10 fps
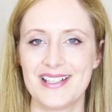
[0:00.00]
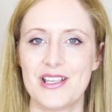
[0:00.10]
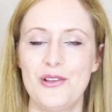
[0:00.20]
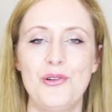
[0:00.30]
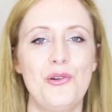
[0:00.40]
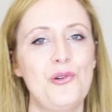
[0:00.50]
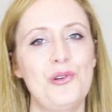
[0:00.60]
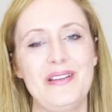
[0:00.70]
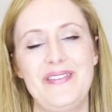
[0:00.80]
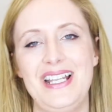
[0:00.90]
So
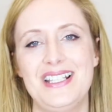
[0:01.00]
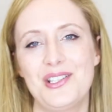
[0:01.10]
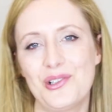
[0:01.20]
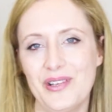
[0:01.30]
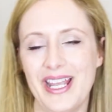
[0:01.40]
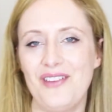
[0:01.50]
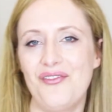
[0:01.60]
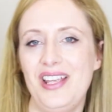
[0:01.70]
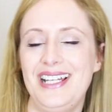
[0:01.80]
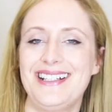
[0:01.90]
all of these create
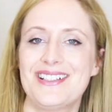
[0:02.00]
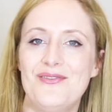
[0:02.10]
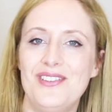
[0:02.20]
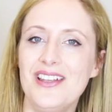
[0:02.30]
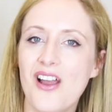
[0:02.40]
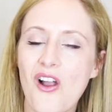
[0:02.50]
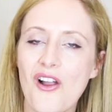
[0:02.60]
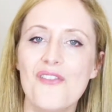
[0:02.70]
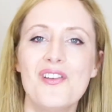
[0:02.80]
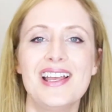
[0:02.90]
feelings of
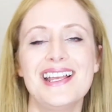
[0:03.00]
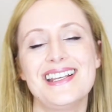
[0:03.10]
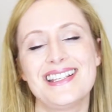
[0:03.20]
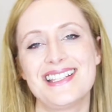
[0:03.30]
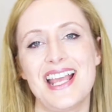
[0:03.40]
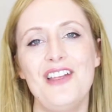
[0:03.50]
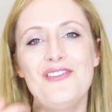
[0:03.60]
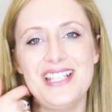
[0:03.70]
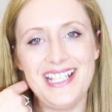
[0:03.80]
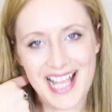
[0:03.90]
love,
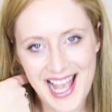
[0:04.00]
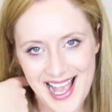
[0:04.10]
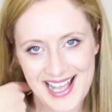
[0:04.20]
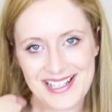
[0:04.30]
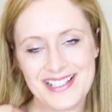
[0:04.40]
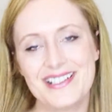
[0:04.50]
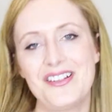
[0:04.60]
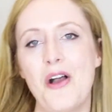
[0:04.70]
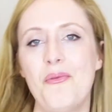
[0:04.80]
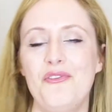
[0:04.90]
safety and
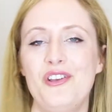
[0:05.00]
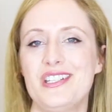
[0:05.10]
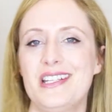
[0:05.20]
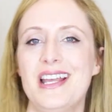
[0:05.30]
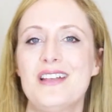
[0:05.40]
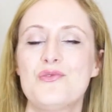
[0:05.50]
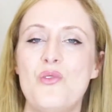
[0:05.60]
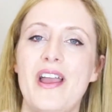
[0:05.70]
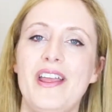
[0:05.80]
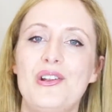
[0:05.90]
comfort, and that's
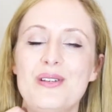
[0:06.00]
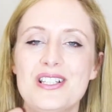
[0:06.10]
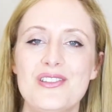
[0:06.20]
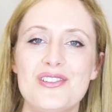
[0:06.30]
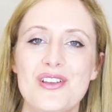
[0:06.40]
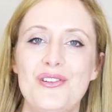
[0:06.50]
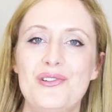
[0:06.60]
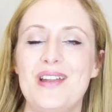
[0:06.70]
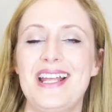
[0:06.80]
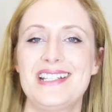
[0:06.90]
why crystals are
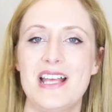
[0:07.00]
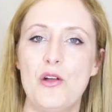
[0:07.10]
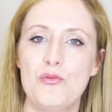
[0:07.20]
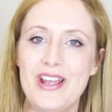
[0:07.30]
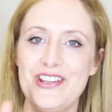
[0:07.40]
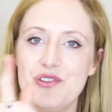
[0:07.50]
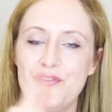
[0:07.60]
great to help raise your